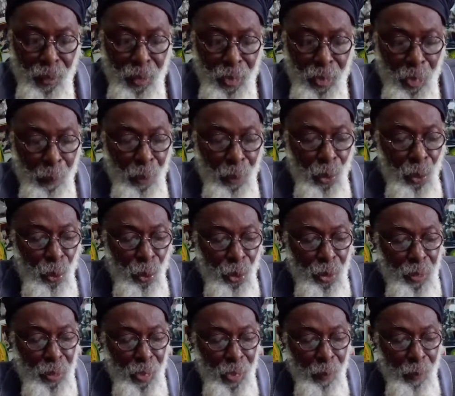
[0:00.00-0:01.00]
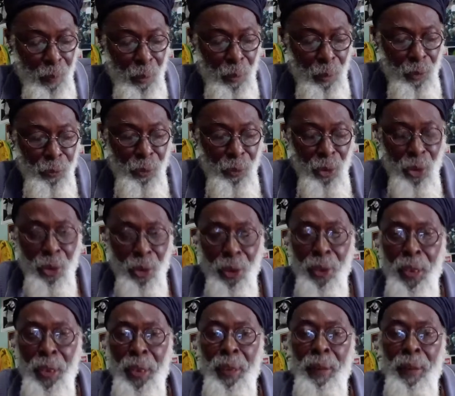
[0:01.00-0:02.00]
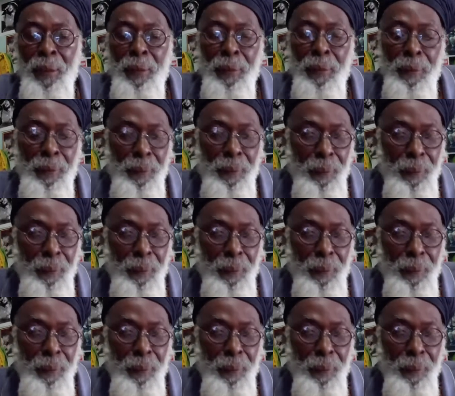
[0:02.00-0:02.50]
There can be no time limit for learning.